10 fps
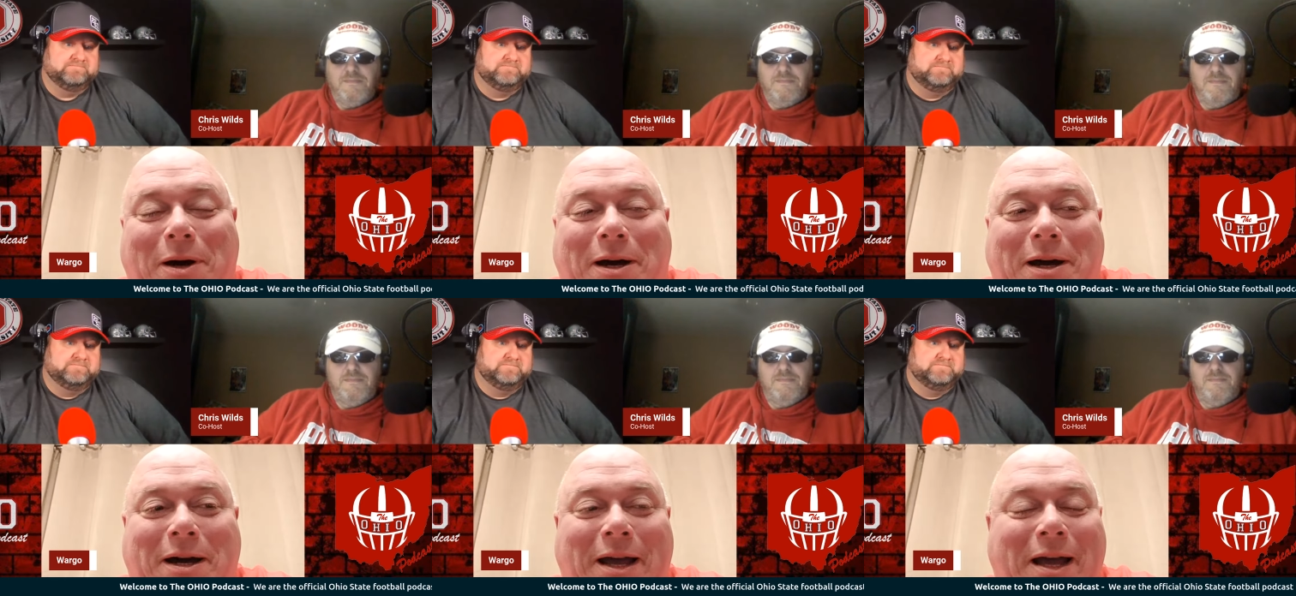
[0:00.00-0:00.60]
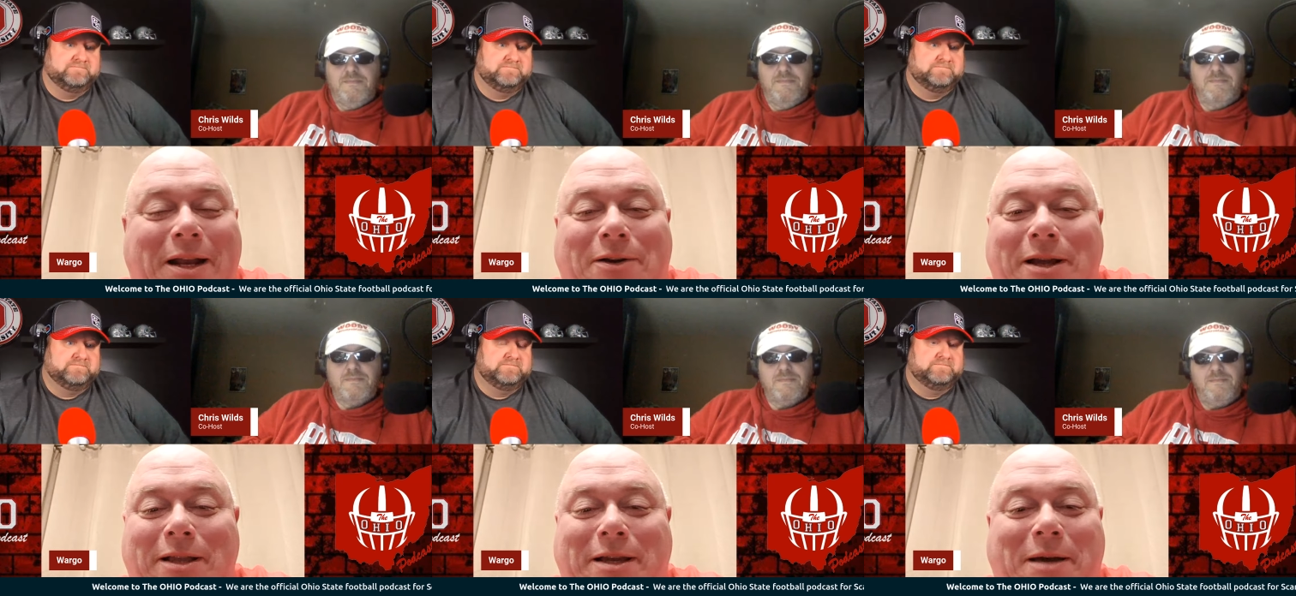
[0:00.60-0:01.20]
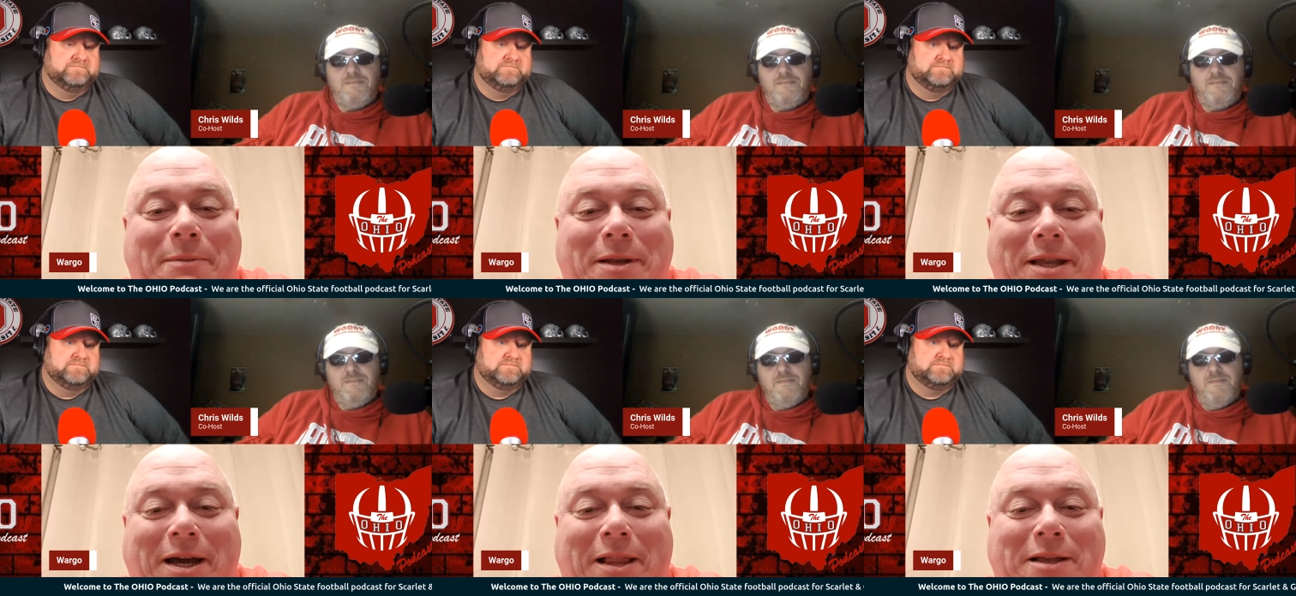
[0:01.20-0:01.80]
Speaker 1: had a great time in
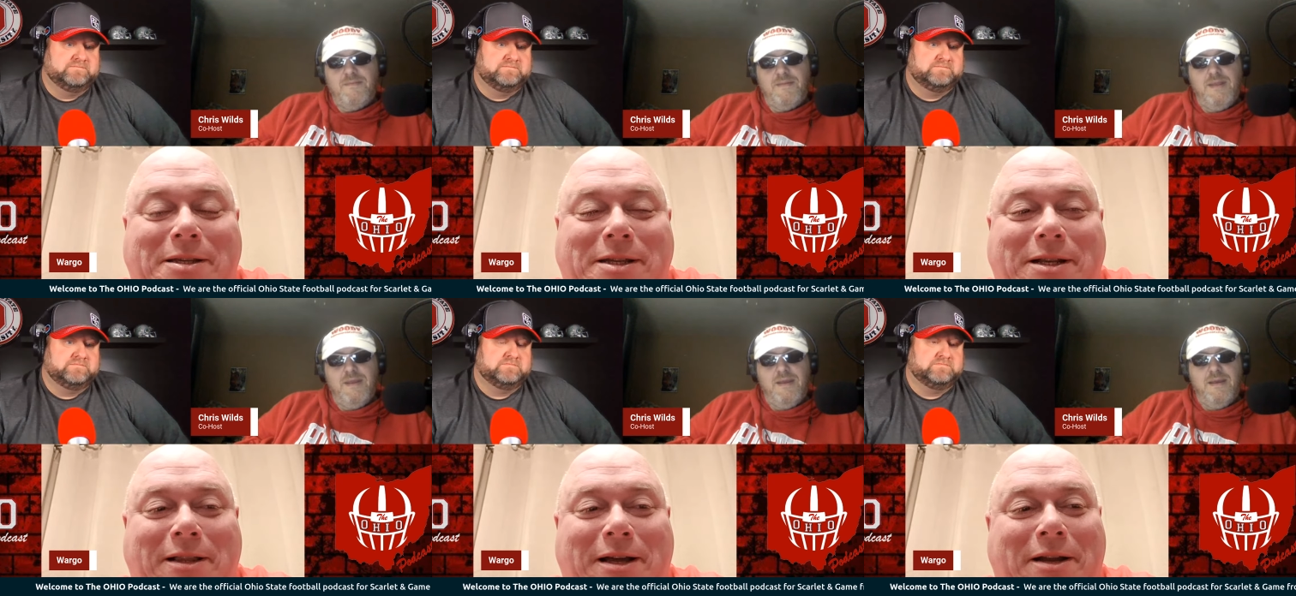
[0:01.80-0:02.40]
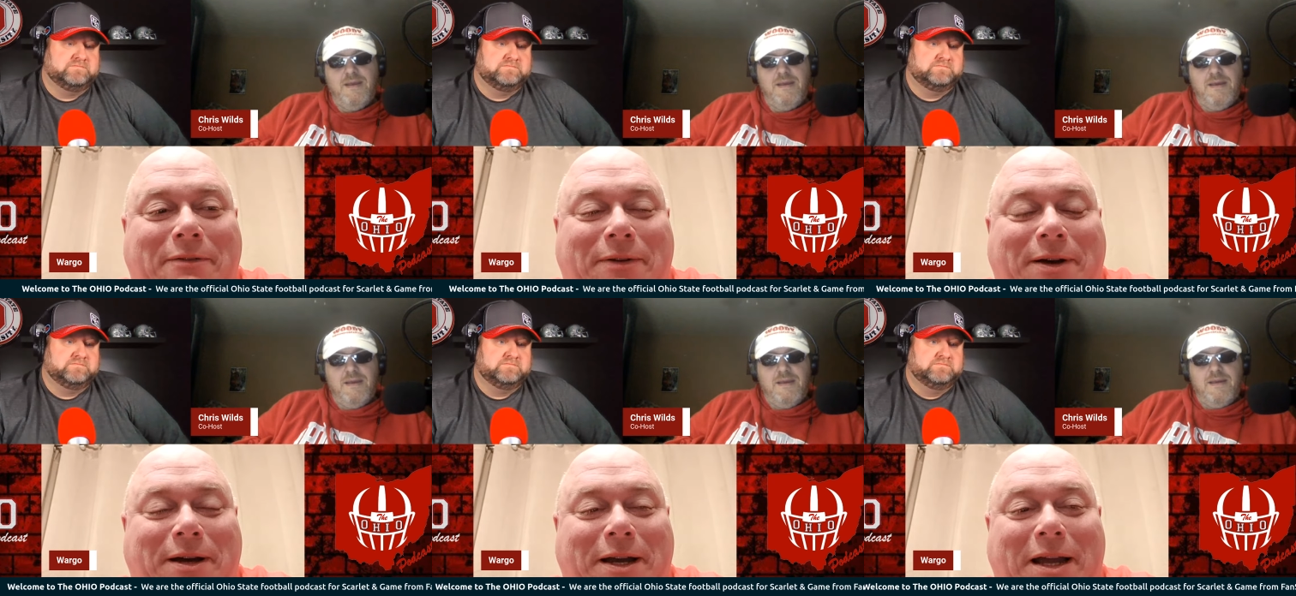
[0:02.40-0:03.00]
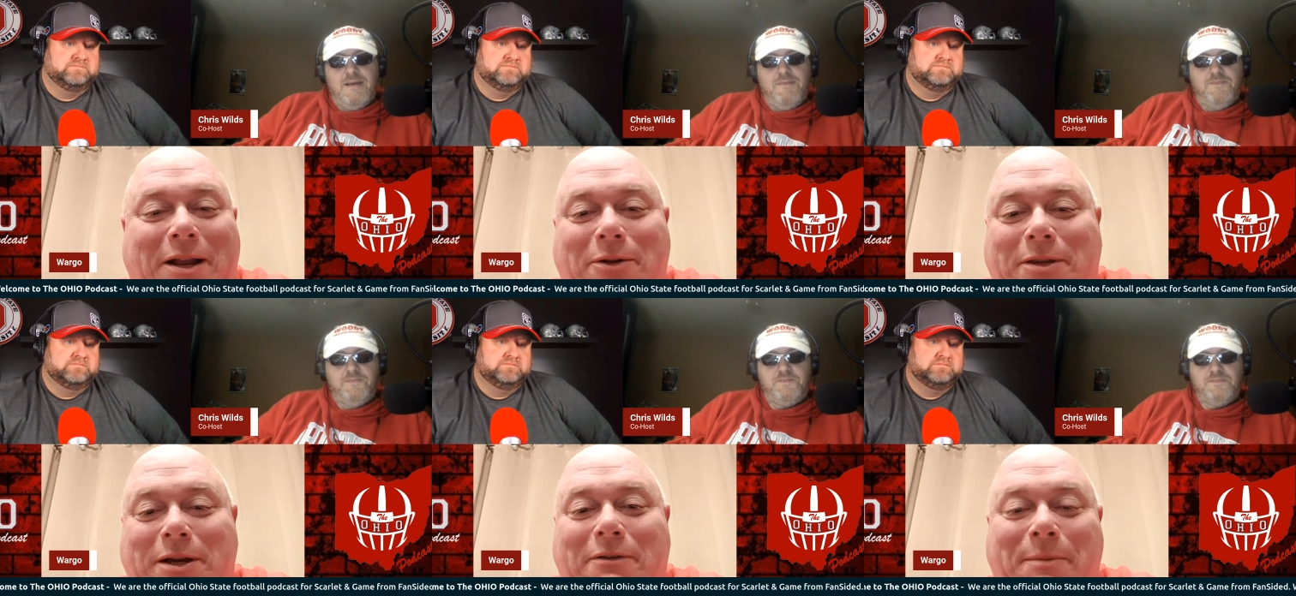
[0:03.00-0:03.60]
Dallas, did a lot of I got a
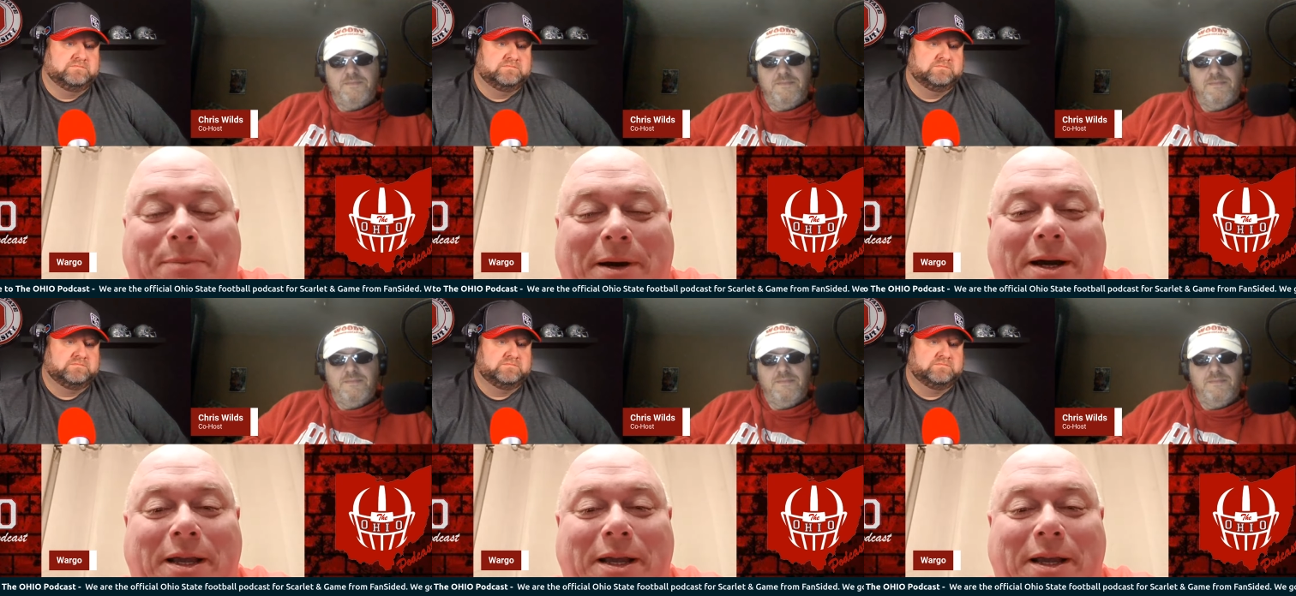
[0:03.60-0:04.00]
hotel right by,